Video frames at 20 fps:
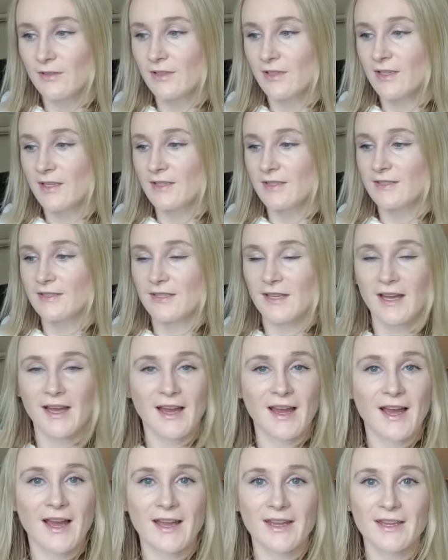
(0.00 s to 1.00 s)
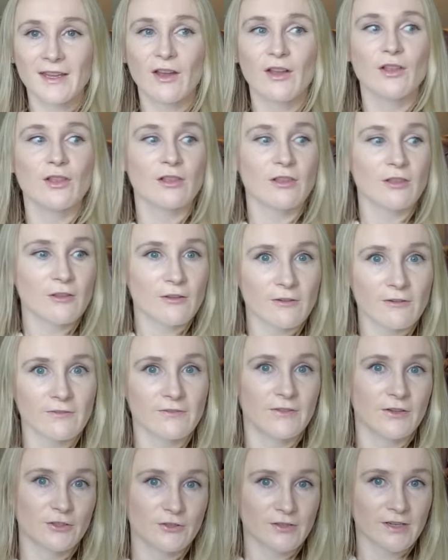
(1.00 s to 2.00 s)
because I love
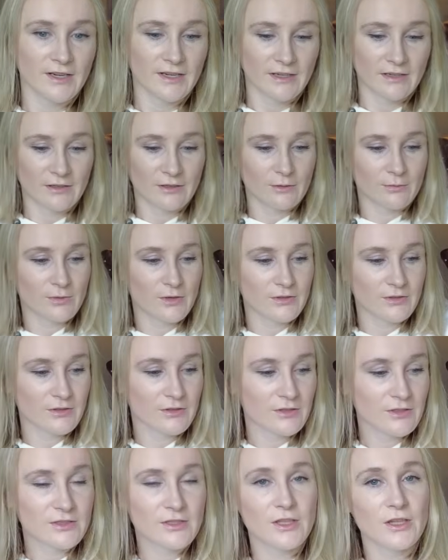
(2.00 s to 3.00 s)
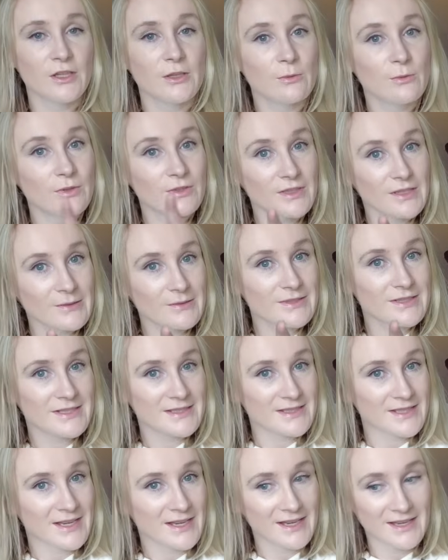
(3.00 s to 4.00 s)
trying new products. You will notice
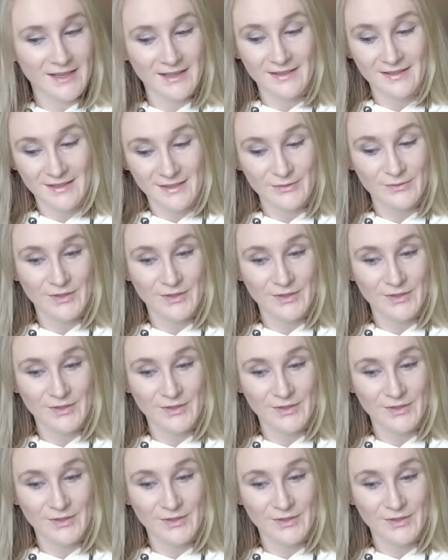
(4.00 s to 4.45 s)
that in this